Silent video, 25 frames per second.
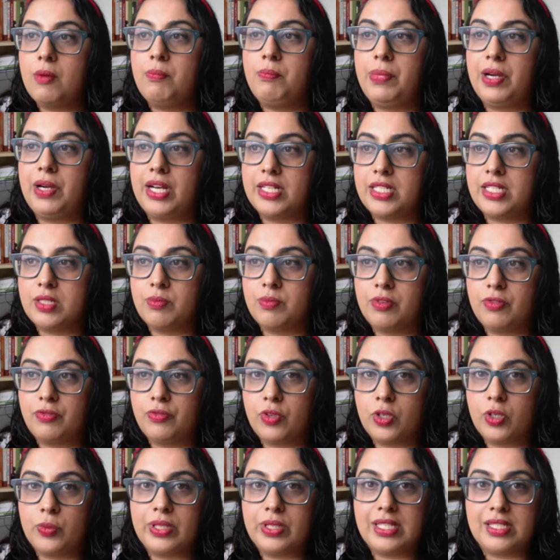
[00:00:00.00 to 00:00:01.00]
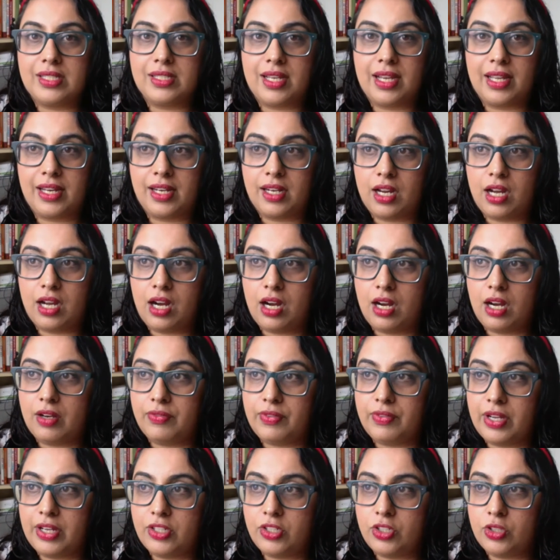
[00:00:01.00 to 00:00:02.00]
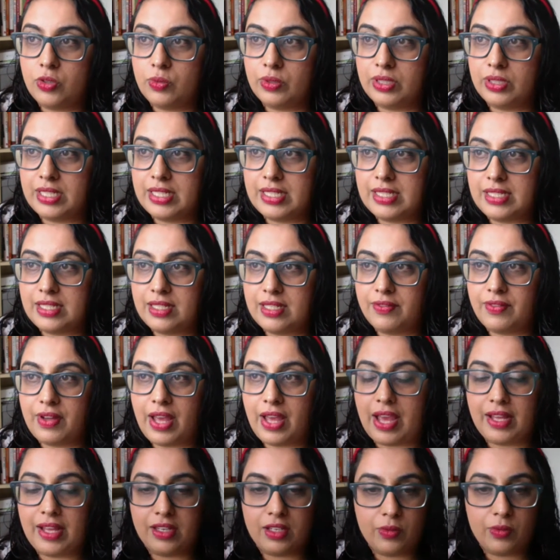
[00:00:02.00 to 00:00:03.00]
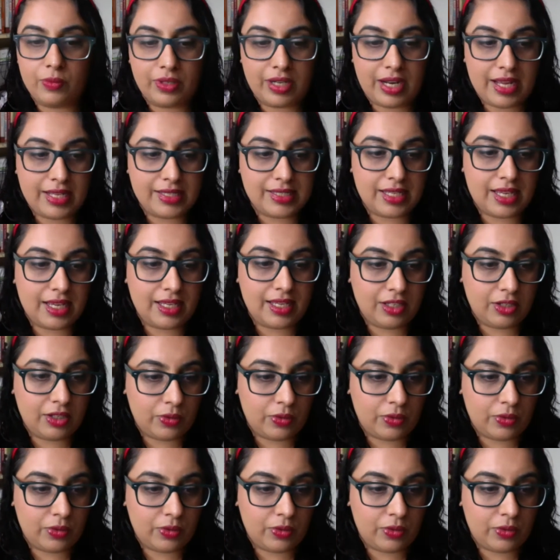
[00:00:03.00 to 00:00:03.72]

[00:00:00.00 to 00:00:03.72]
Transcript: But before we sign off, I do want to see if anyone has any